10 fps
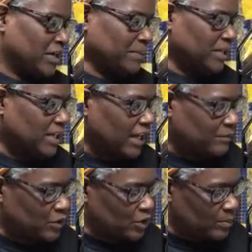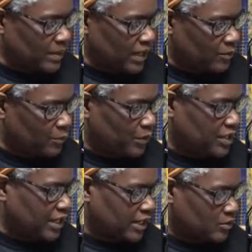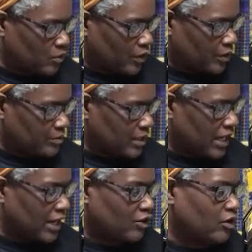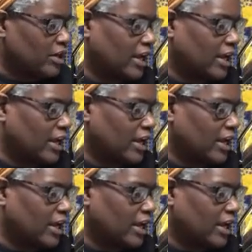I'm going to have to go back and recount or add on.